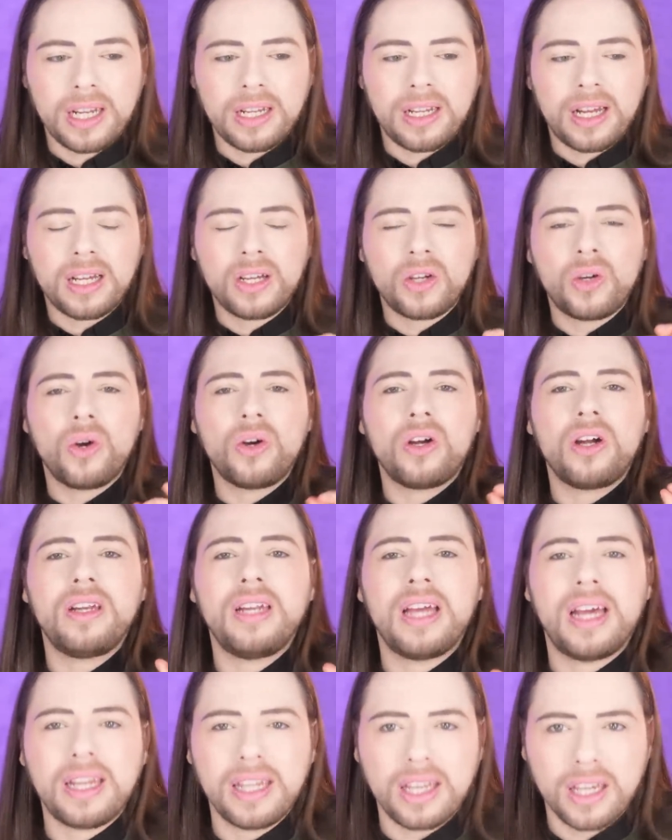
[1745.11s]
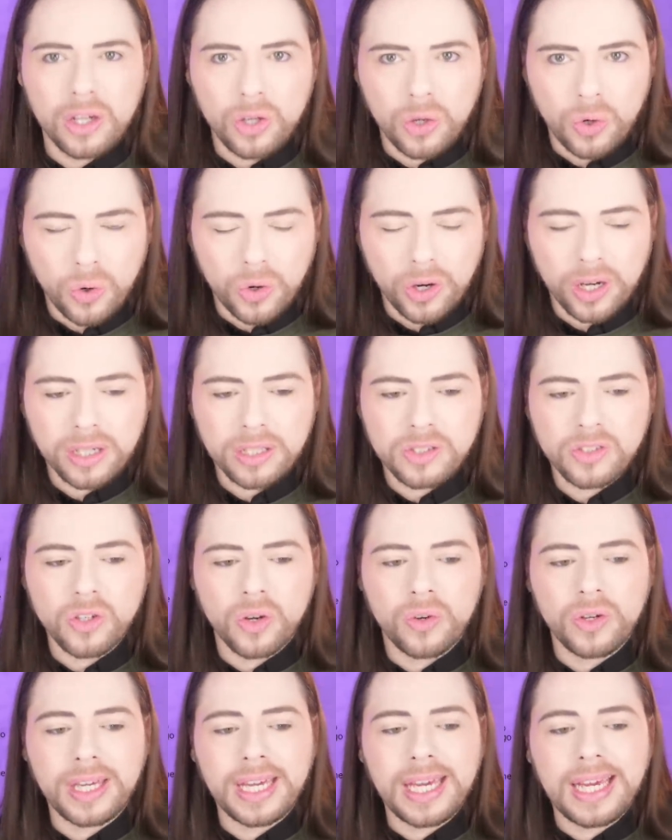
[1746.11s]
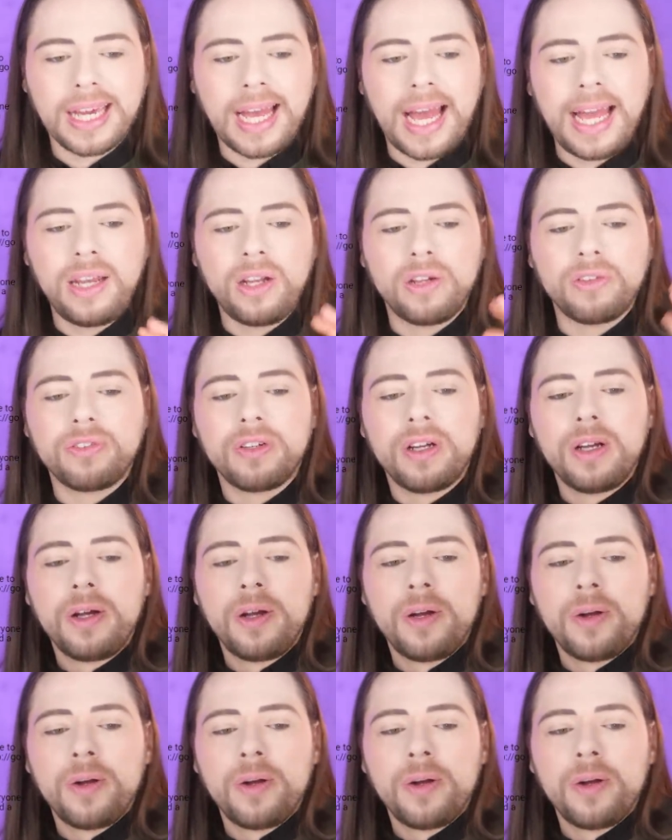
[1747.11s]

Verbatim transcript: a, a coconutty accord. So he kind of